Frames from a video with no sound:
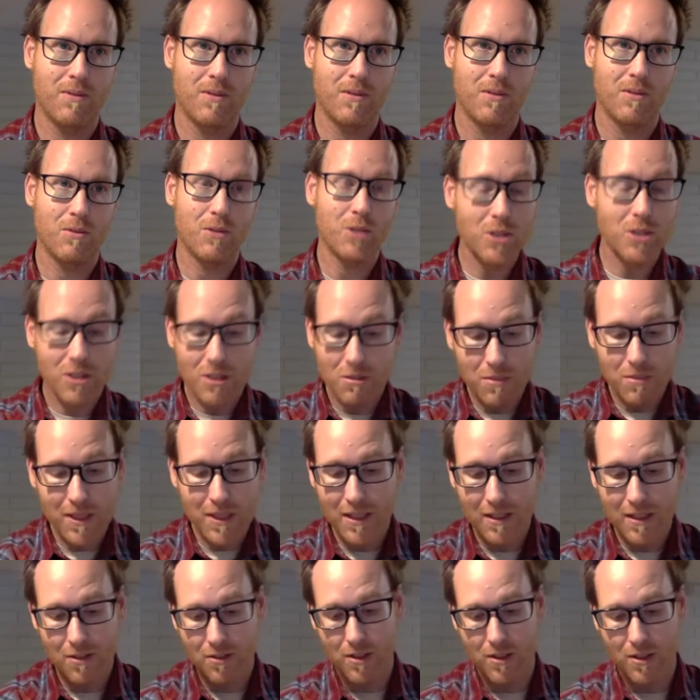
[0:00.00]
which to me
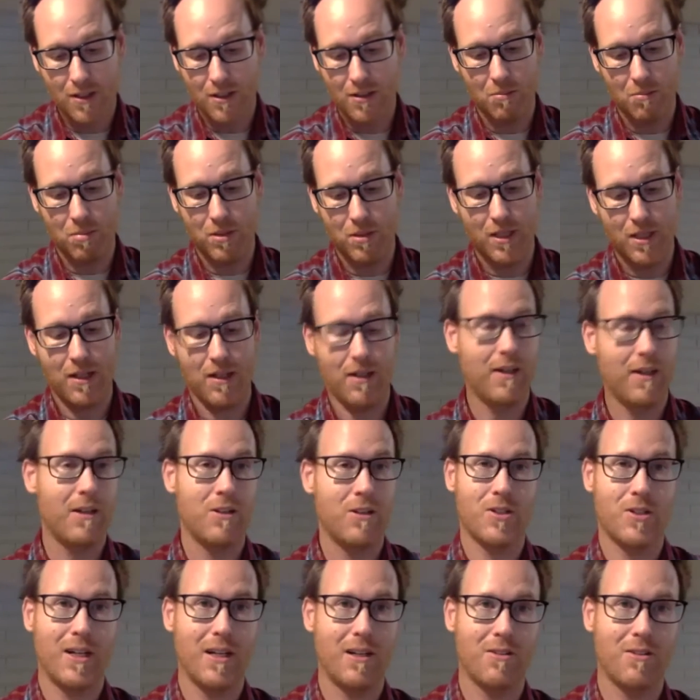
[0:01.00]
is in complete
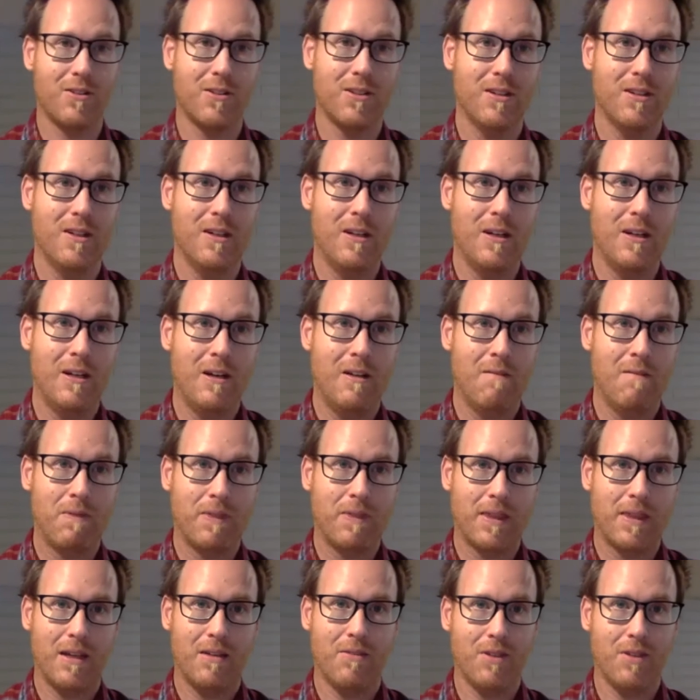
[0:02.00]
contrast
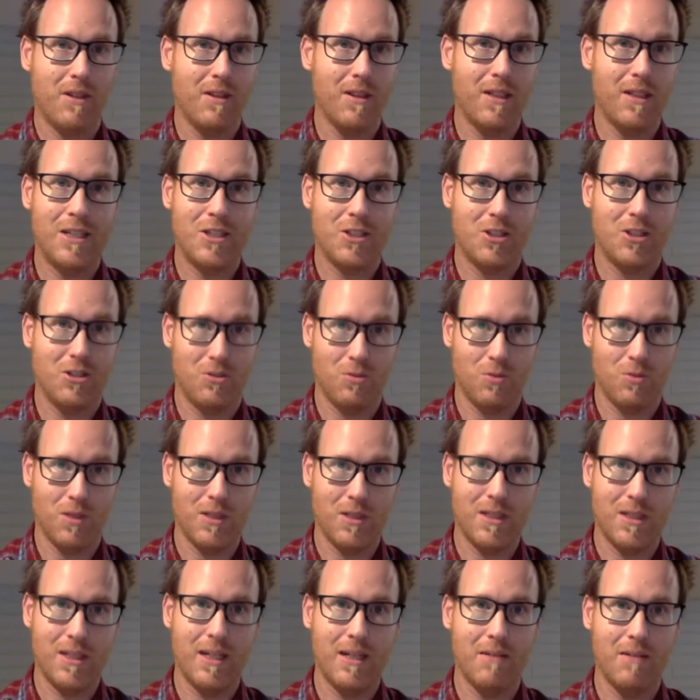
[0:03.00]
of Galatians
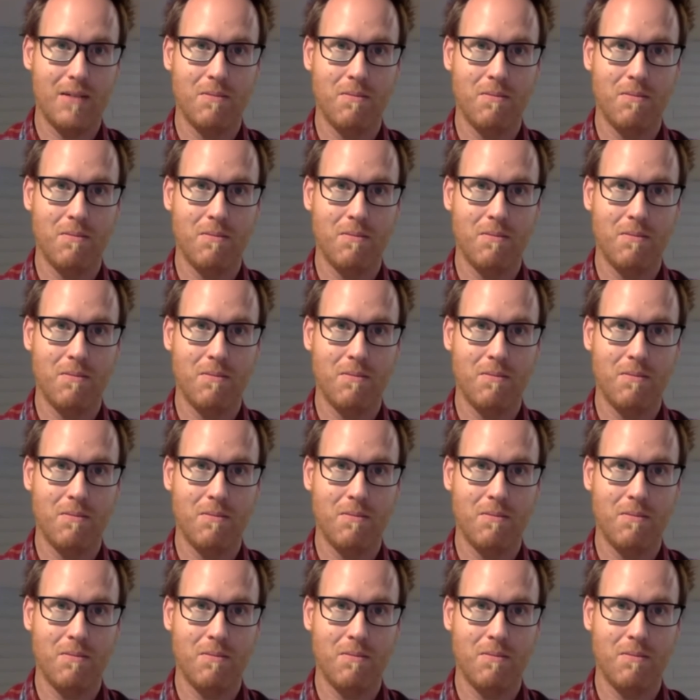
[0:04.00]
1:10.